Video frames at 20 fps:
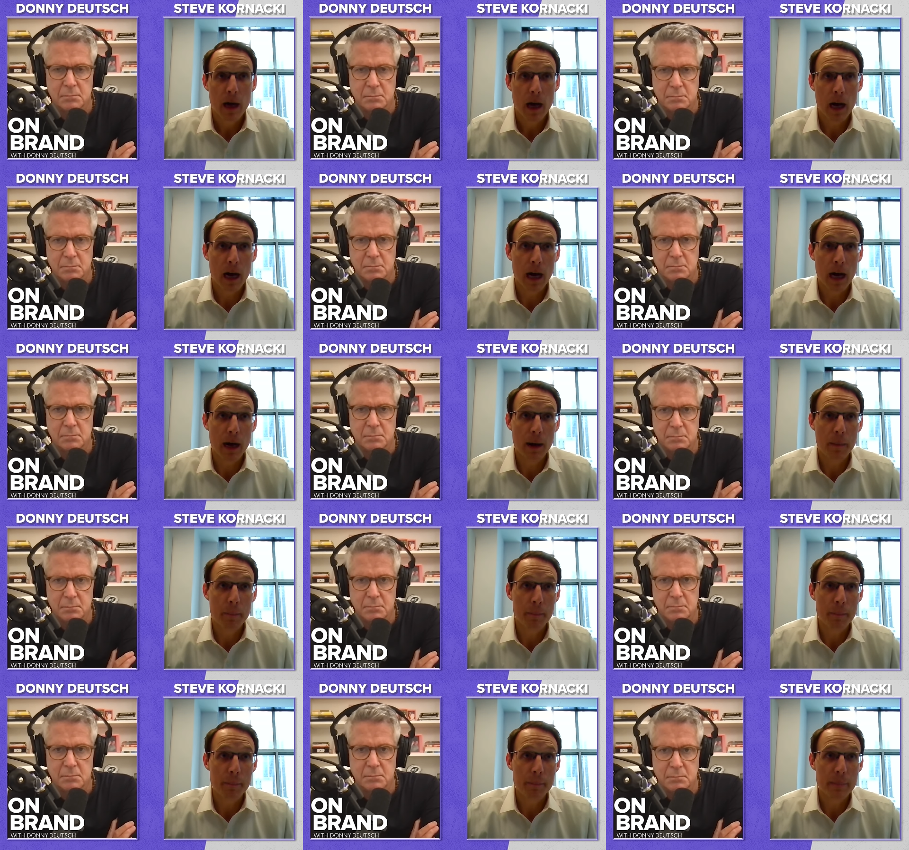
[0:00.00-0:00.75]

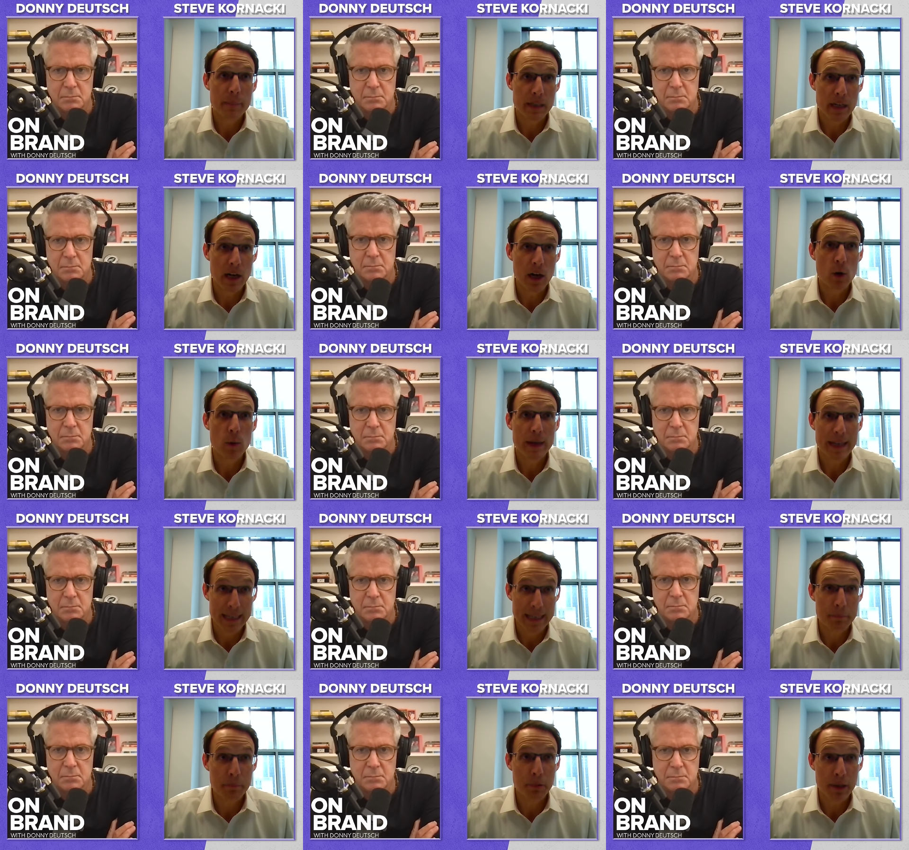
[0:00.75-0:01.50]
Speaker 1: Um, you know,
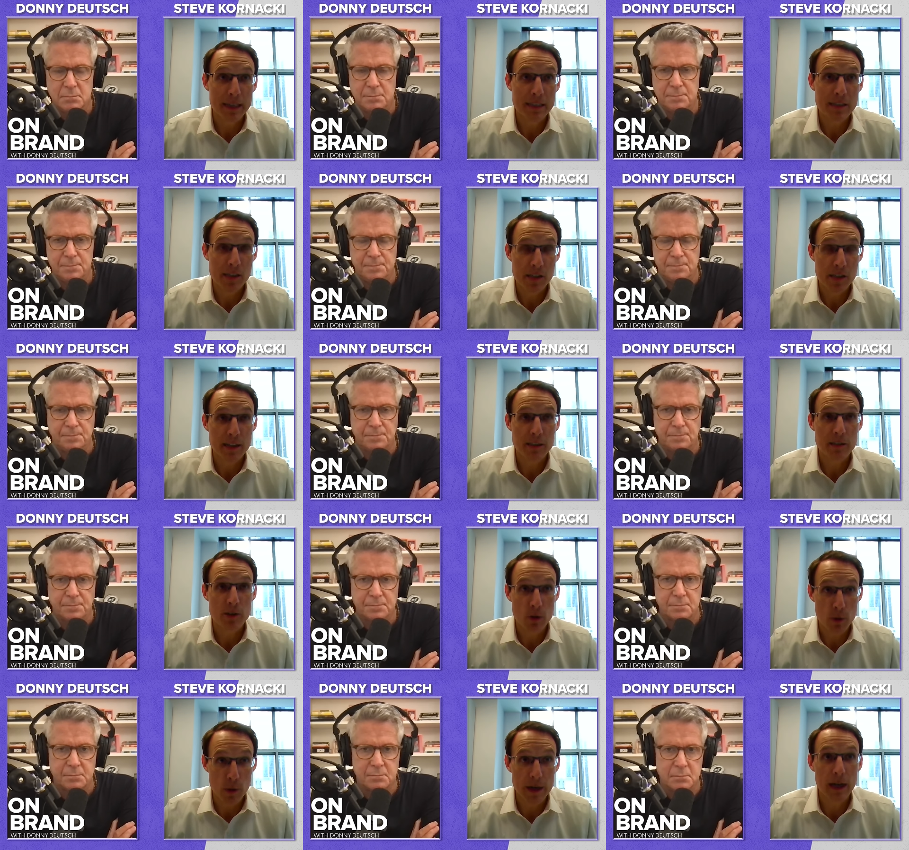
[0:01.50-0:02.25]
in places like
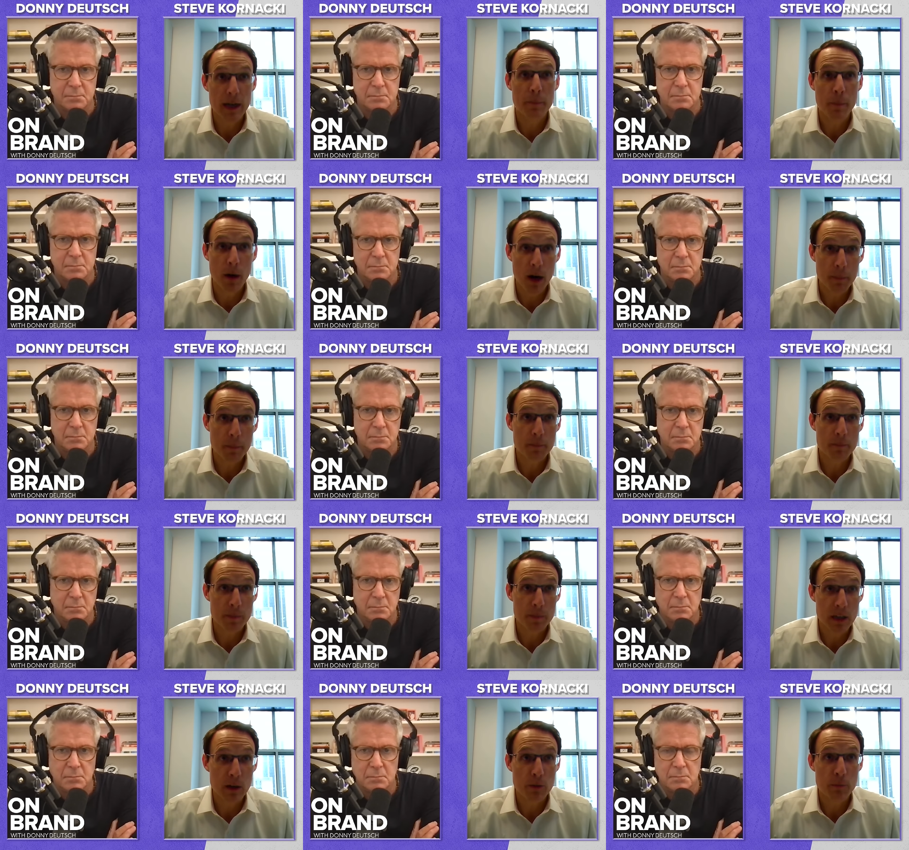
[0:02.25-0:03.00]
Detroit, among
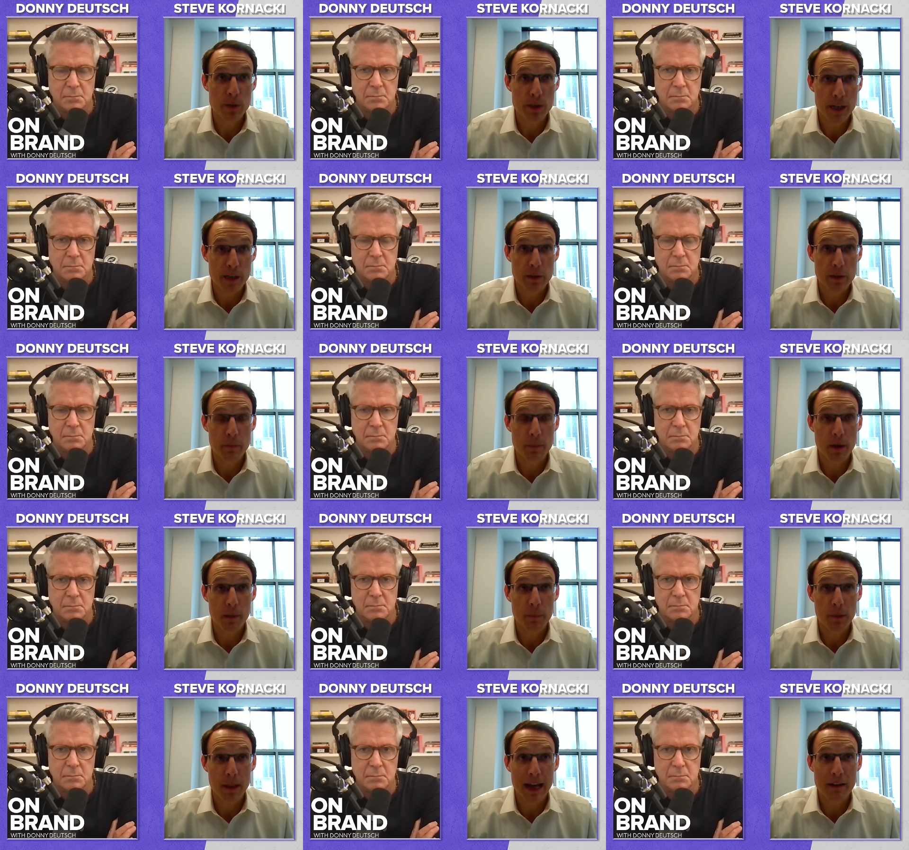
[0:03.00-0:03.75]
you know, particularly among
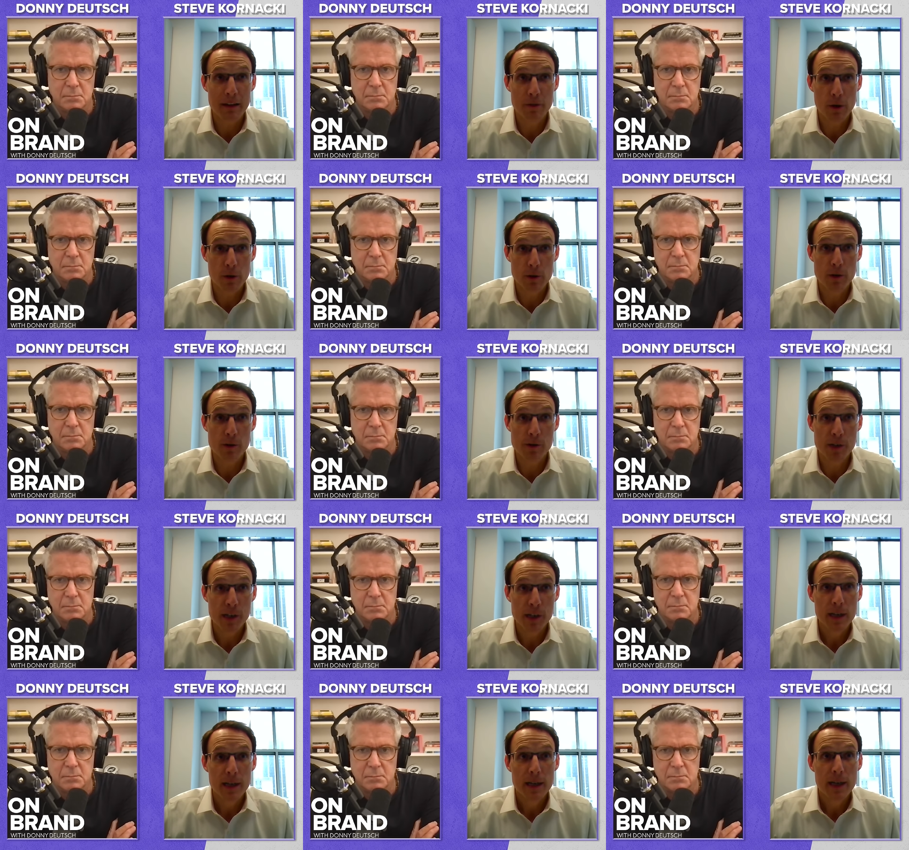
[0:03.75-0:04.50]
Black voters,
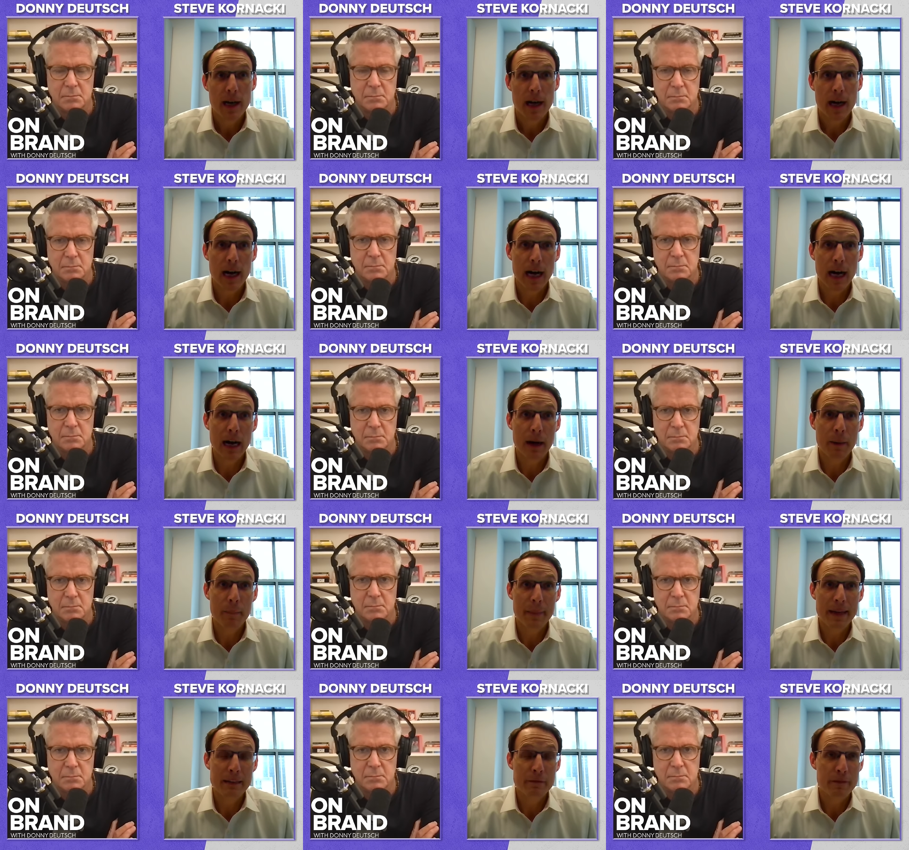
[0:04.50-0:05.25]
um,
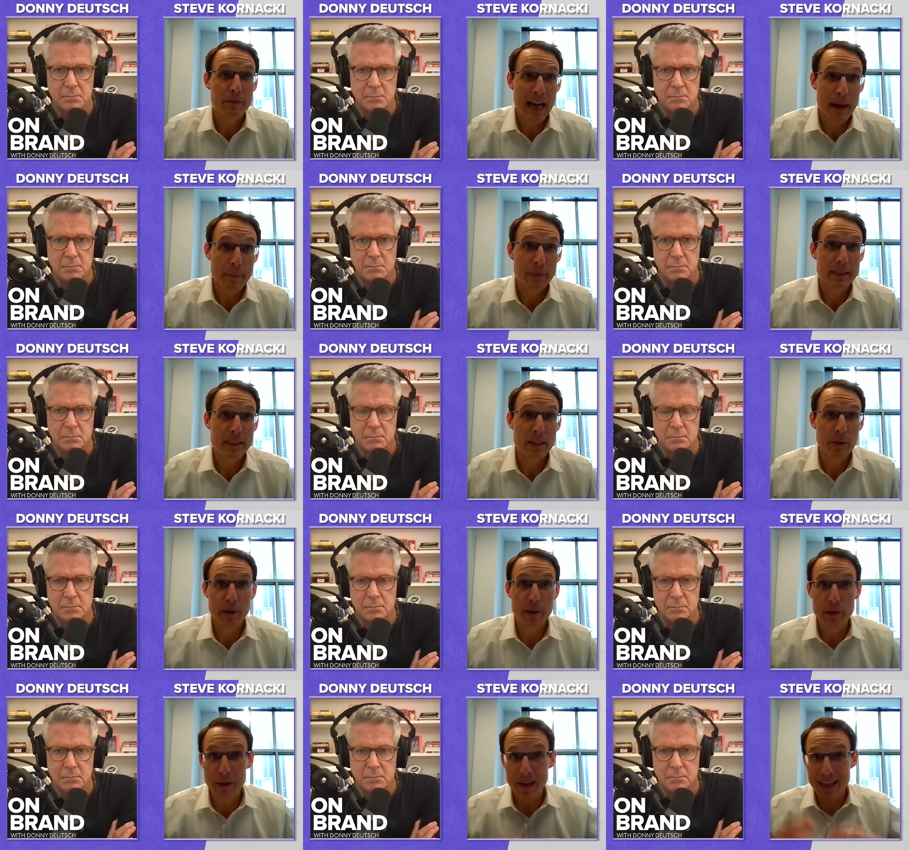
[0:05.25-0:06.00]
and if that
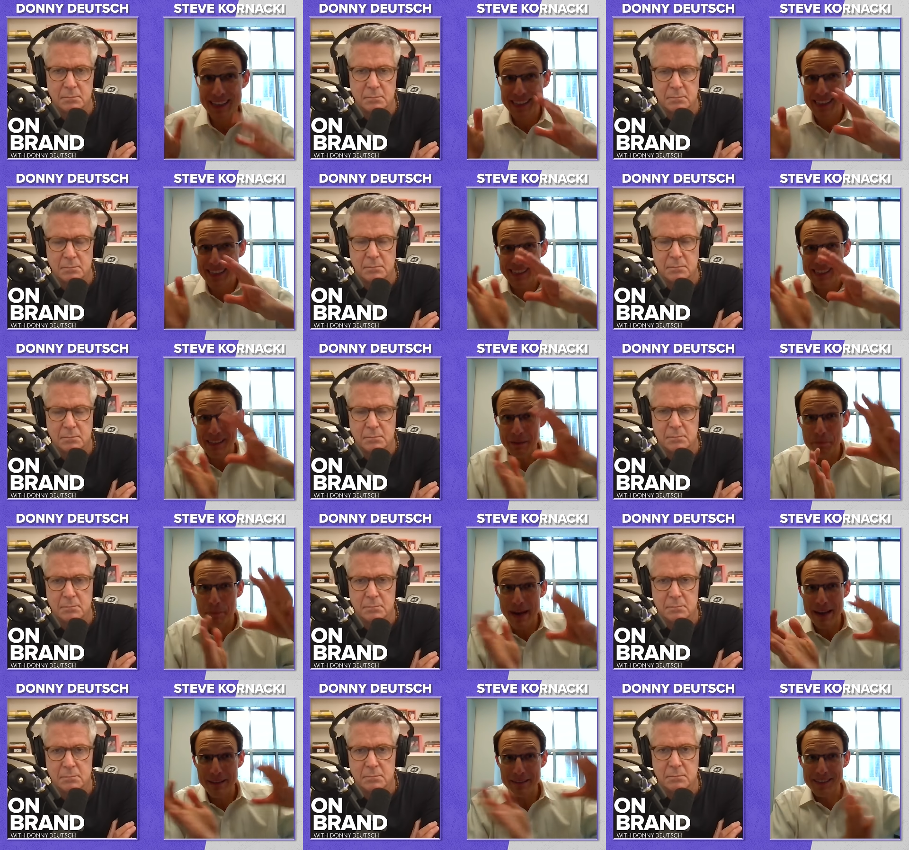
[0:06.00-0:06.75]
materializes and the
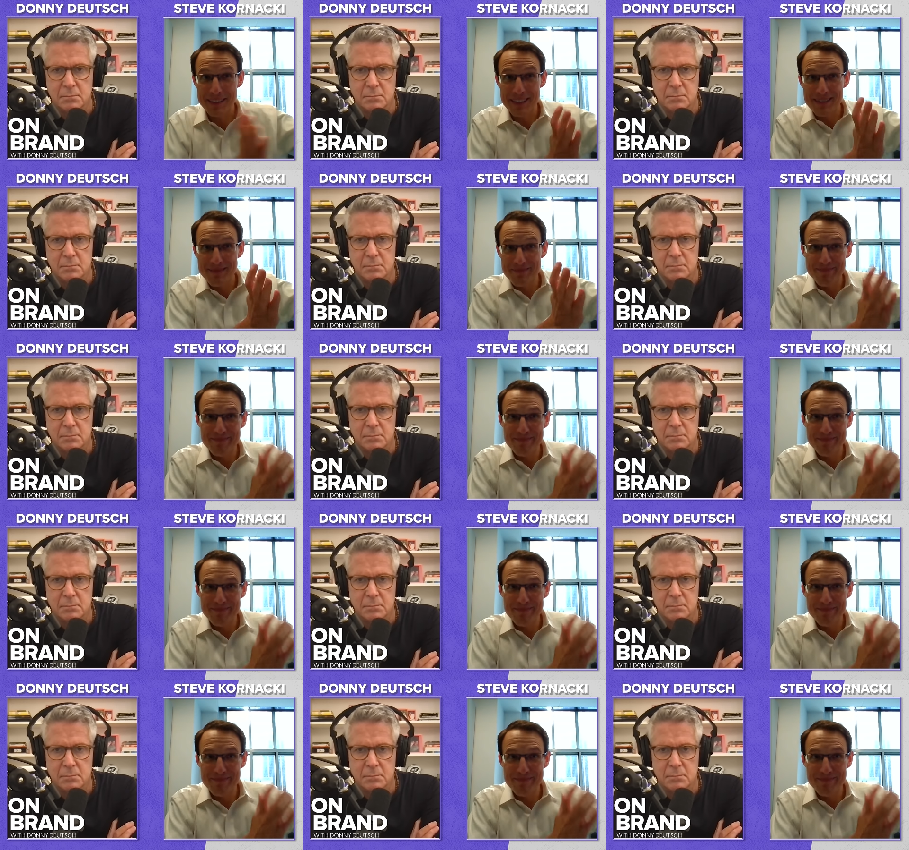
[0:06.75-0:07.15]
balance,